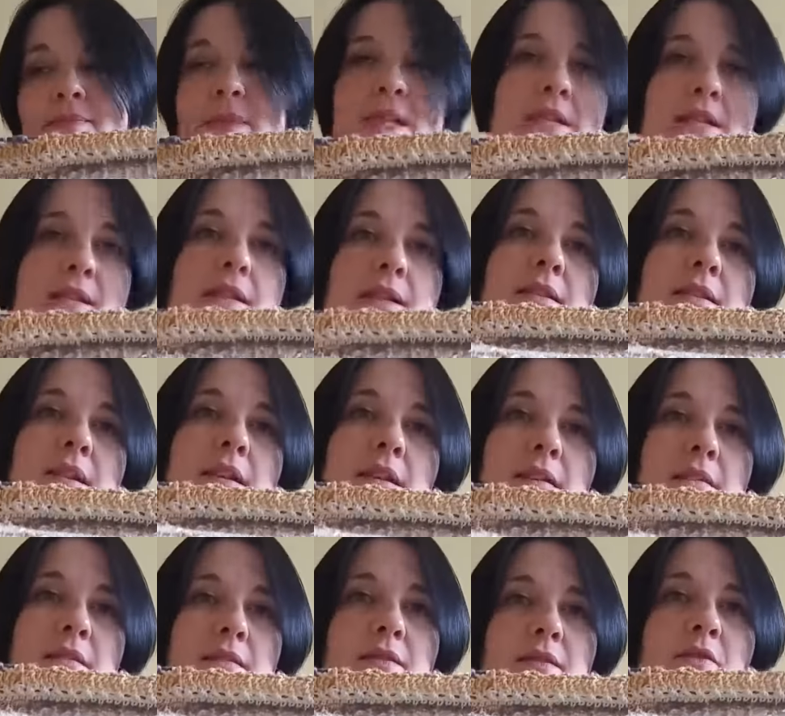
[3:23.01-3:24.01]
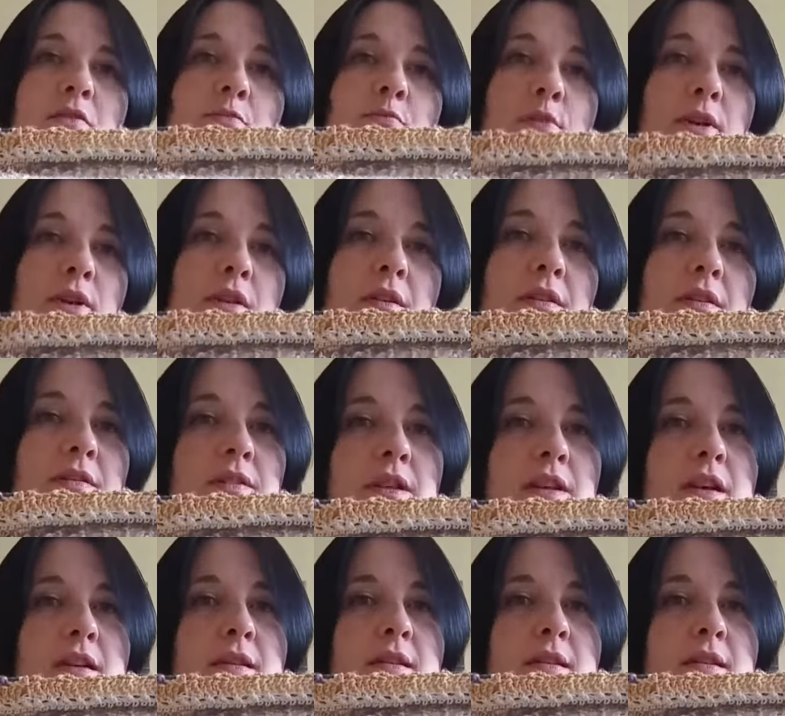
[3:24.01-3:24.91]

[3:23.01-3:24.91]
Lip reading: standing up a lot.